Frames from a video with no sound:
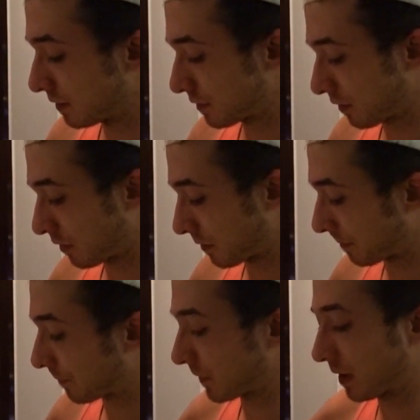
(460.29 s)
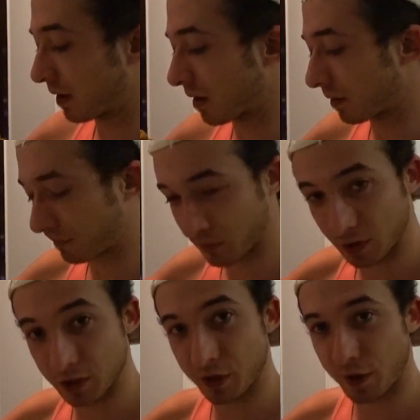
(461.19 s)
So,
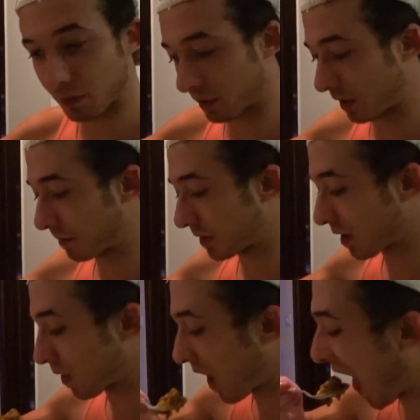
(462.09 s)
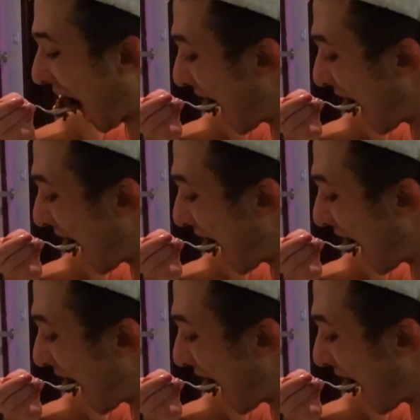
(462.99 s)
gonna try it with the lemon now.